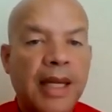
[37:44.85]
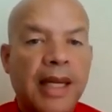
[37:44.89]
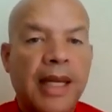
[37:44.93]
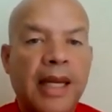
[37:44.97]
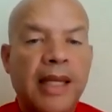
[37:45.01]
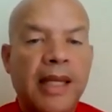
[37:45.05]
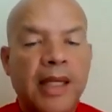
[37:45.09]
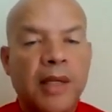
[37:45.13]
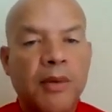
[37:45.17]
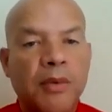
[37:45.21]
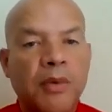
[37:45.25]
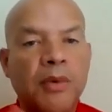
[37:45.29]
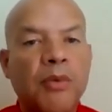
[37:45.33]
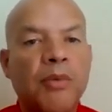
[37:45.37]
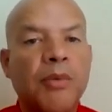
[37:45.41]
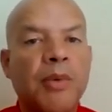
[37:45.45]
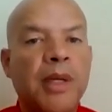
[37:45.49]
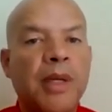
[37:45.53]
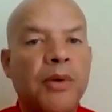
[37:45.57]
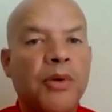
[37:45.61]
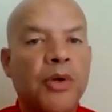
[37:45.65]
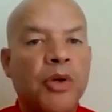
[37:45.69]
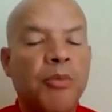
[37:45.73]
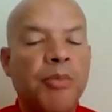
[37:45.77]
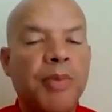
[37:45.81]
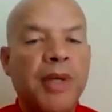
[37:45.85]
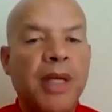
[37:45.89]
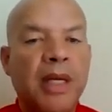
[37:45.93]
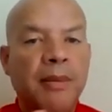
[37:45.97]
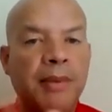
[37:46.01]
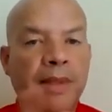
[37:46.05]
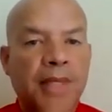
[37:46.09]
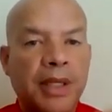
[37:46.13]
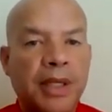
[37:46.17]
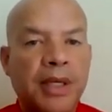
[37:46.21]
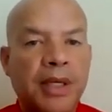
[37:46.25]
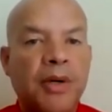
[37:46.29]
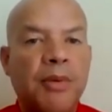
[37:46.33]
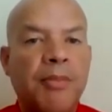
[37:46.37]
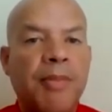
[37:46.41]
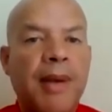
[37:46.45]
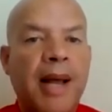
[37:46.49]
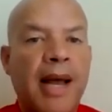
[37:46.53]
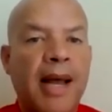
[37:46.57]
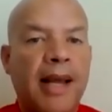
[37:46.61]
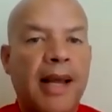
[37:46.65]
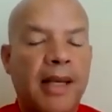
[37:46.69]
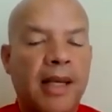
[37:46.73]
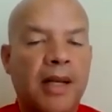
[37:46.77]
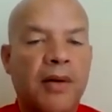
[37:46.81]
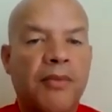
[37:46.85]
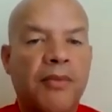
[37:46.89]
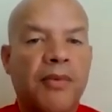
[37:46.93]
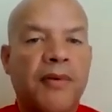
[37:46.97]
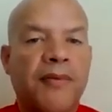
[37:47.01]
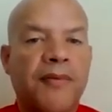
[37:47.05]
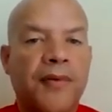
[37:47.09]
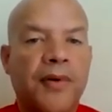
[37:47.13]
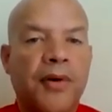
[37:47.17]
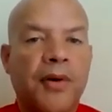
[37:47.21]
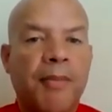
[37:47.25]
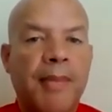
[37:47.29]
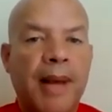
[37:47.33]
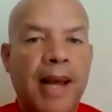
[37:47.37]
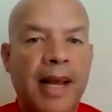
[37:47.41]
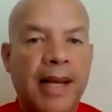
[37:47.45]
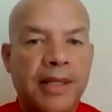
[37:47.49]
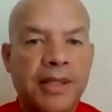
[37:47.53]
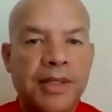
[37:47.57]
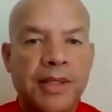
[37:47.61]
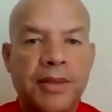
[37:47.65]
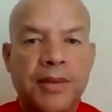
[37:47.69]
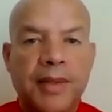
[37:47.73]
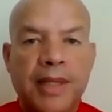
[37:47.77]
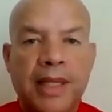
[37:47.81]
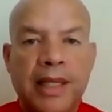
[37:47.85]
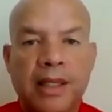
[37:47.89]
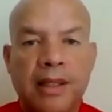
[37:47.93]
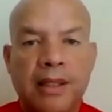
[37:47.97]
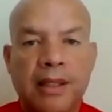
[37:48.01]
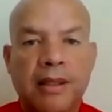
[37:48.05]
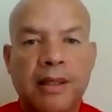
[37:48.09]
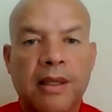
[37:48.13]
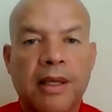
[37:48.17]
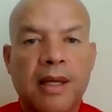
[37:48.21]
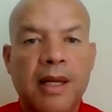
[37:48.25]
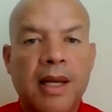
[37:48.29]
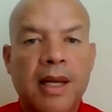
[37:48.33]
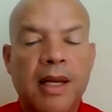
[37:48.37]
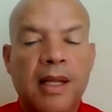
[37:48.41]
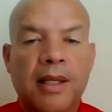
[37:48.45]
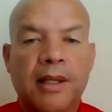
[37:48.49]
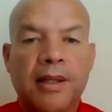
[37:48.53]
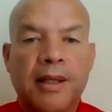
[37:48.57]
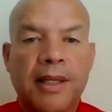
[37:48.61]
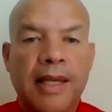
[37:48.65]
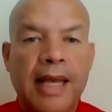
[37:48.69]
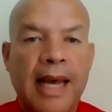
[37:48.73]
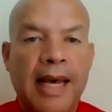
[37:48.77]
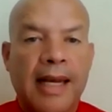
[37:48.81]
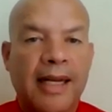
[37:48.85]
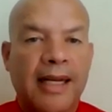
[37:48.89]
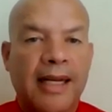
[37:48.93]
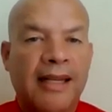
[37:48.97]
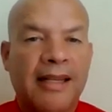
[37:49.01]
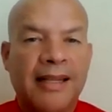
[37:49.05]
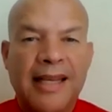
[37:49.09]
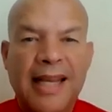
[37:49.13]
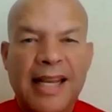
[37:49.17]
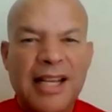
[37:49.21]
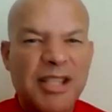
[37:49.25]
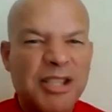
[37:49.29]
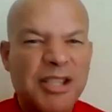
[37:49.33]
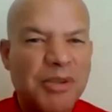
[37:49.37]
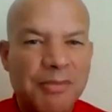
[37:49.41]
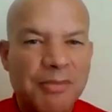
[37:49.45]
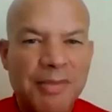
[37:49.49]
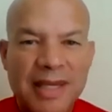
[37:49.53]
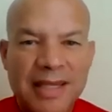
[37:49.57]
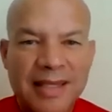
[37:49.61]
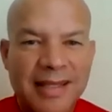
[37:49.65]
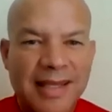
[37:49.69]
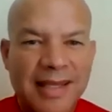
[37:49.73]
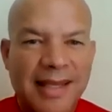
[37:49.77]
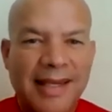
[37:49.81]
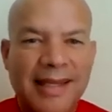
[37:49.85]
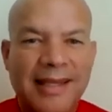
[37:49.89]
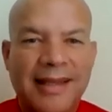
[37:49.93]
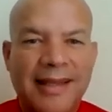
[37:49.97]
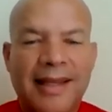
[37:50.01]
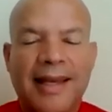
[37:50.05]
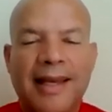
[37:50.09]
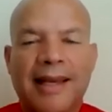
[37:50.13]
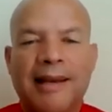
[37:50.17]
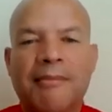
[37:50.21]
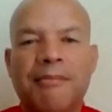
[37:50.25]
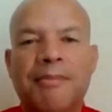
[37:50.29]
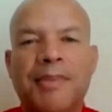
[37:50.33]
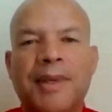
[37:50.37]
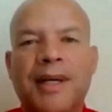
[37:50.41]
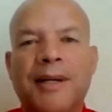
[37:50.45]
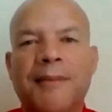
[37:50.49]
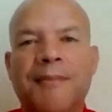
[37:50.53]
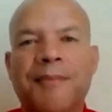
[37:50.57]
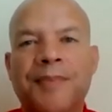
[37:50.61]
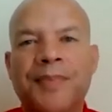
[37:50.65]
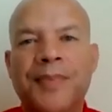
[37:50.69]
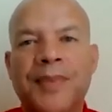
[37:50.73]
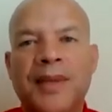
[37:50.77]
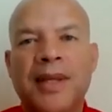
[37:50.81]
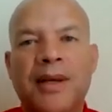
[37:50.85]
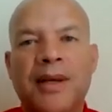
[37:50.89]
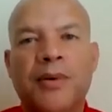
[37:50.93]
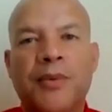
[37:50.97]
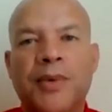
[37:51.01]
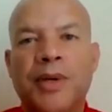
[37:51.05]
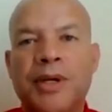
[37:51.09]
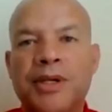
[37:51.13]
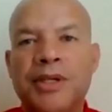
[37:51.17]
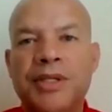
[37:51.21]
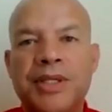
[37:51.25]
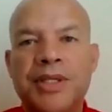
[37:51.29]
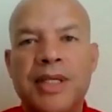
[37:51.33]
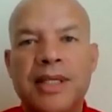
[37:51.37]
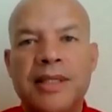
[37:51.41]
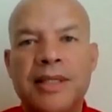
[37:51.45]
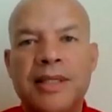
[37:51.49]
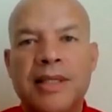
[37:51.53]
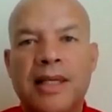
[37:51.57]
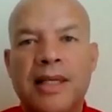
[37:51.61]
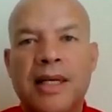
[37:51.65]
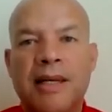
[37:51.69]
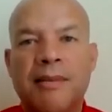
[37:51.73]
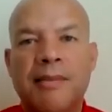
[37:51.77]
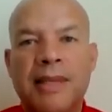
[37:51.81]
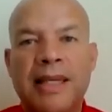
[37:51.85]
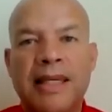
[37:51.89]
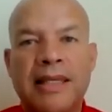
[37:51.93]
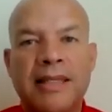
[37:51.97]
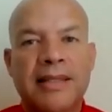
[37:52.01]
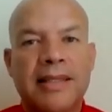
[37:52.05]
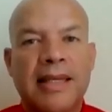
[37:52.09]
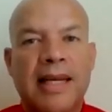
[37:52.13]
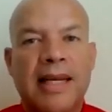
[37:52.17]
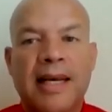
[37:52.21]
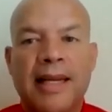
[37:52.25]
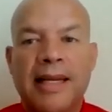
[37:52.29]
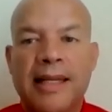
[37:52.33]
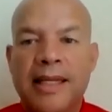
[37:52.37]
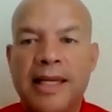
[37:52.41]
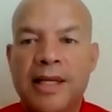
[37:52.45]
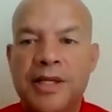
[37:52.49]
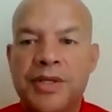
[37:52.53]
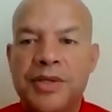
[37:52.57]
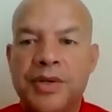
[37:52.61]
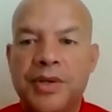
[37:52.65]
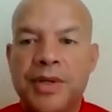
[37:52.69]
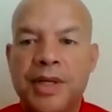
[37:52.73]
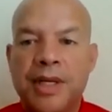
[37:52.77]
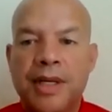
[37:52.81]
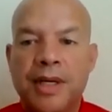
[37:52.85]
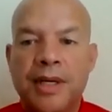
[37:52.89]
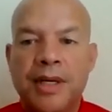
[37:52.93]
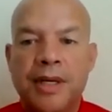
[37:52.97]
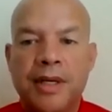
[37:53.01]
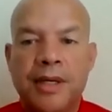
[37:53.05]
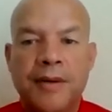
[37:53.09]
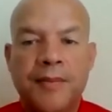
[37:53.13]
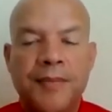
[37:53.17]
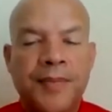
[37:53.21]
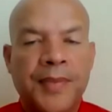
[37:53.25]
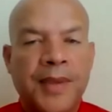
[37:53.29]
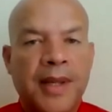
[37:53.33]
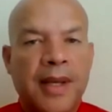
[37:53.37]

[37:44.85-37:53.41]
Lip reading: And then you'll be able to go back and refer back to it and look at it in case you missed anything. But we're just excited that you're here.